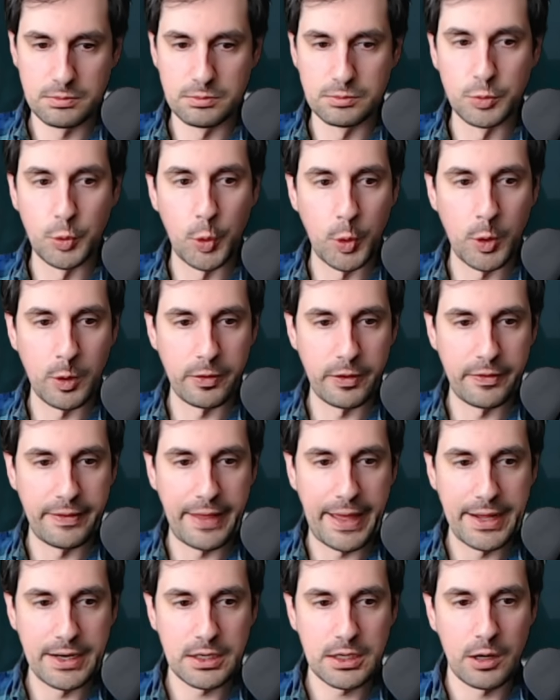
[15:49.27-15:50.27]
more
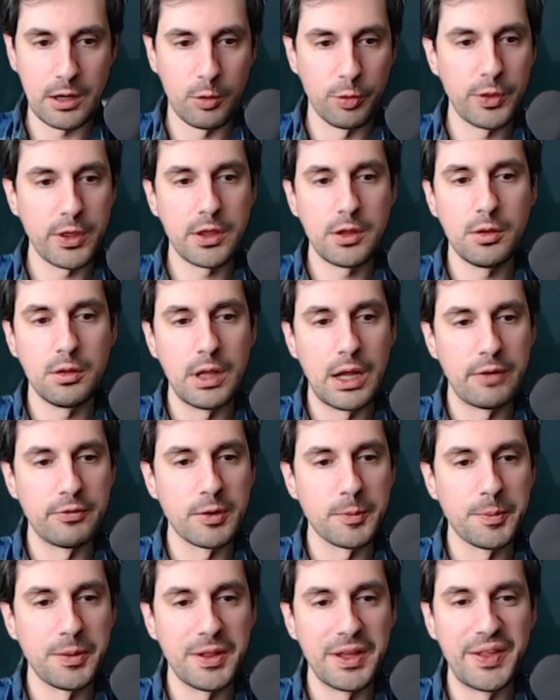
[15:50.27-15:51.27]
than that. I don't think you'll
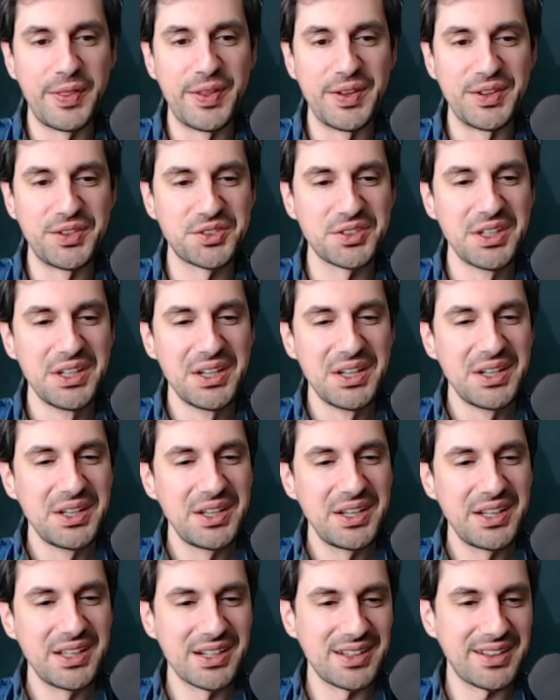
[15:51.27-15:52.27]
ever play this
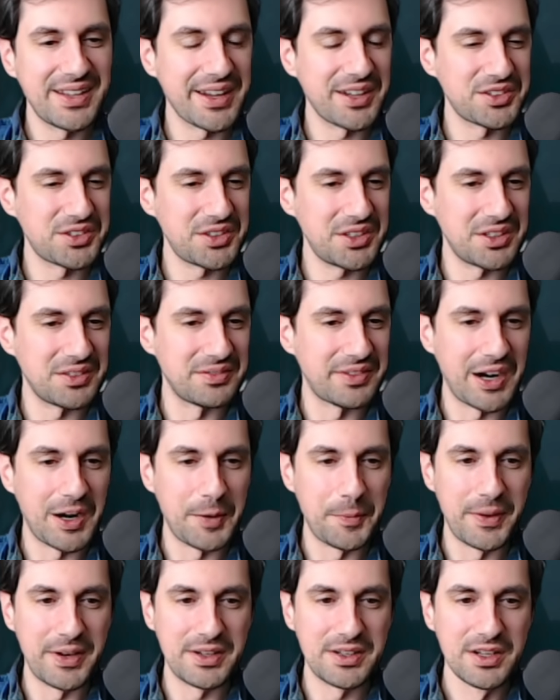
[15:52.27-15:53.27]
in a legacy
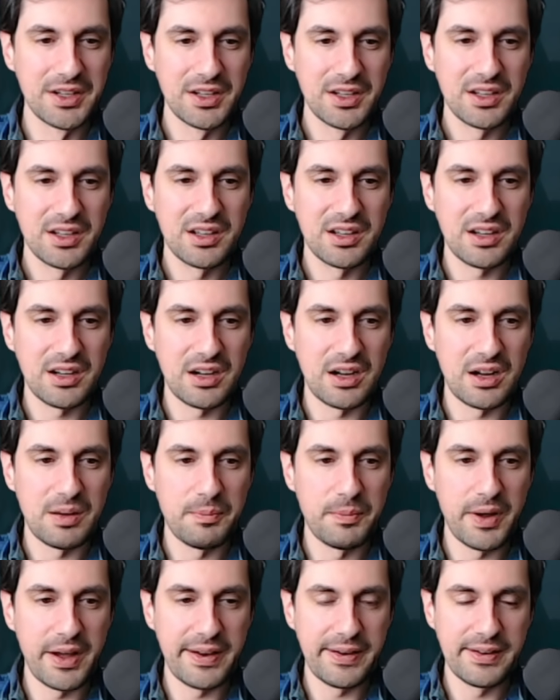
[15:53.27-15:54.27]
environment.
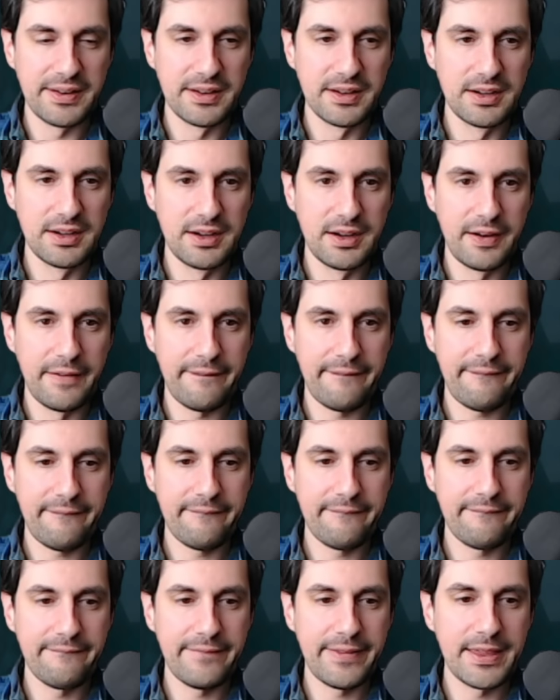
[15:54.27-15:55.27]
But
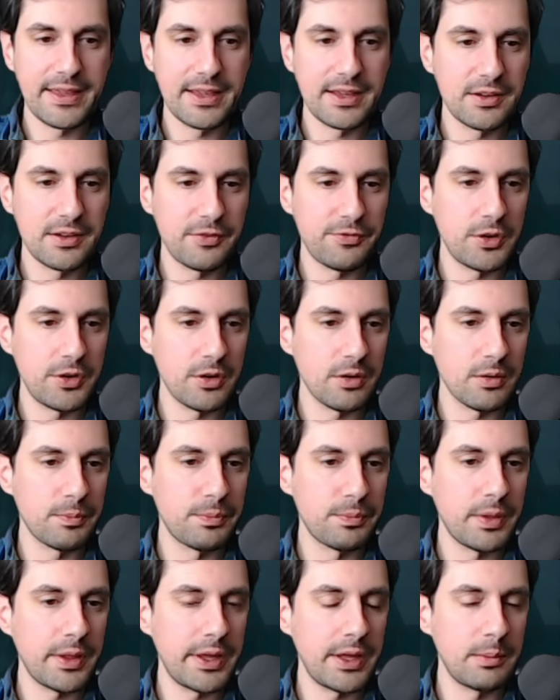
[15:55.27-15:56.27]
I think if you're
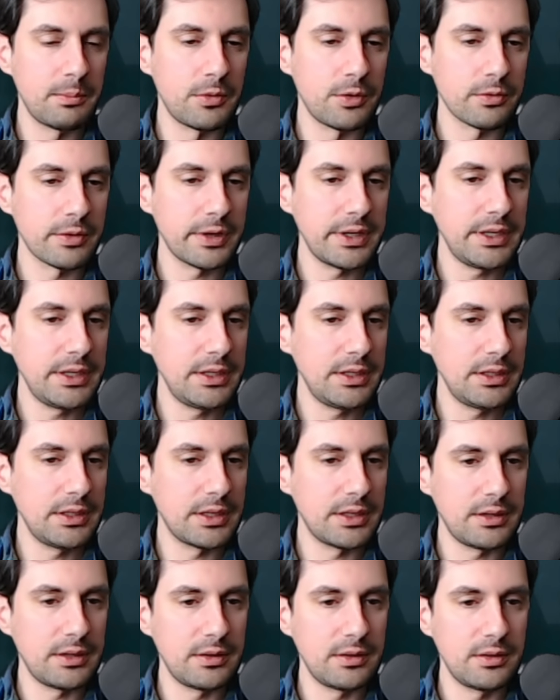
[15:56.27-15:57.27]
playing
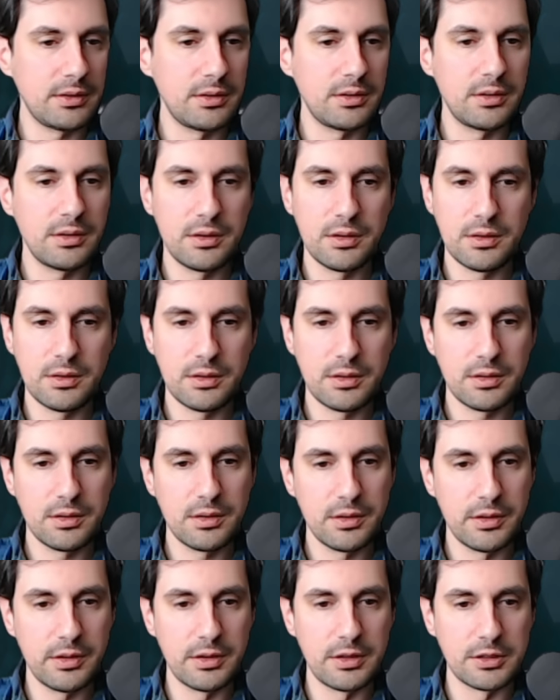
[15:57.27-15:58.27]
Marie
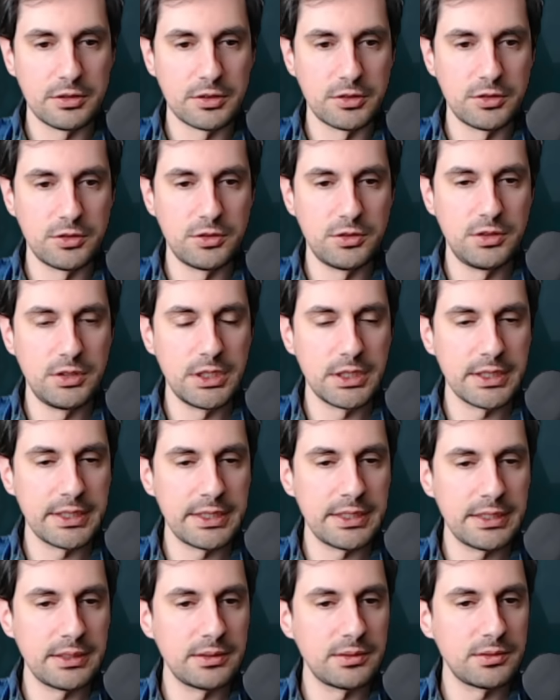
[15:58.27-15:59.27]
and this is
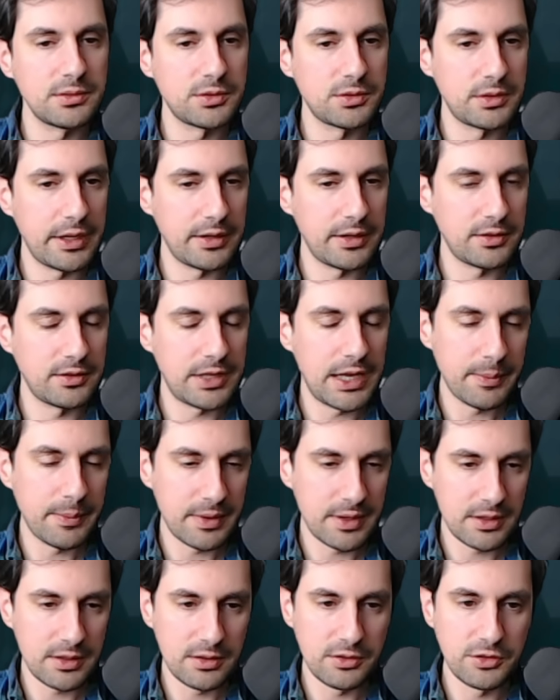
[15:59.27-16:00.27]
dealing
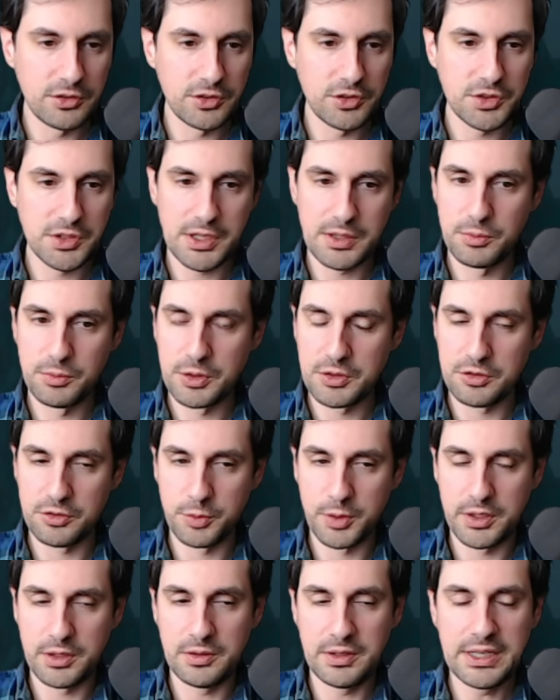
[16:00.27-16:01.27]
damage, which
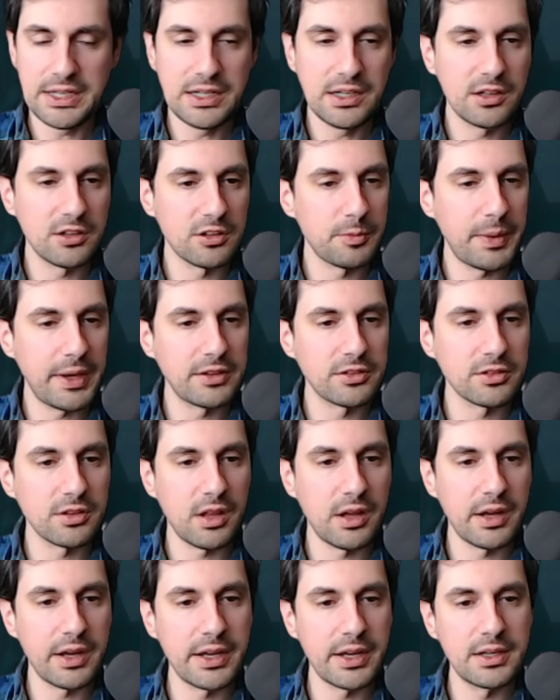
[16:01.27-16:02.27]
is what you need as a
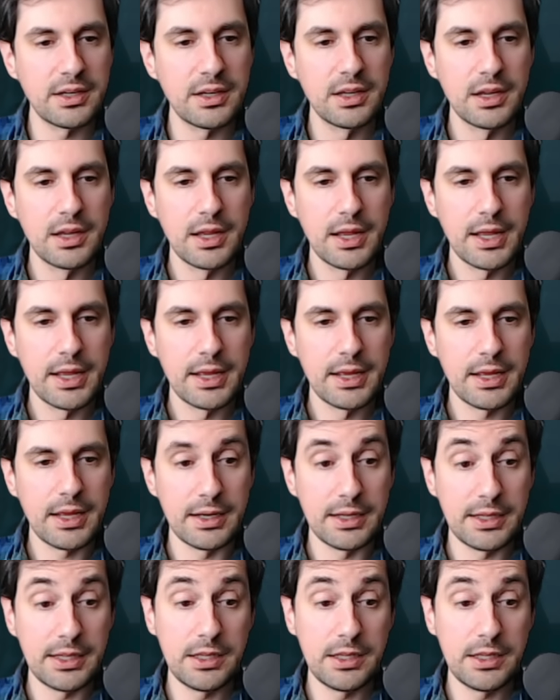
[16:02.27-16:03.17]
baseline, and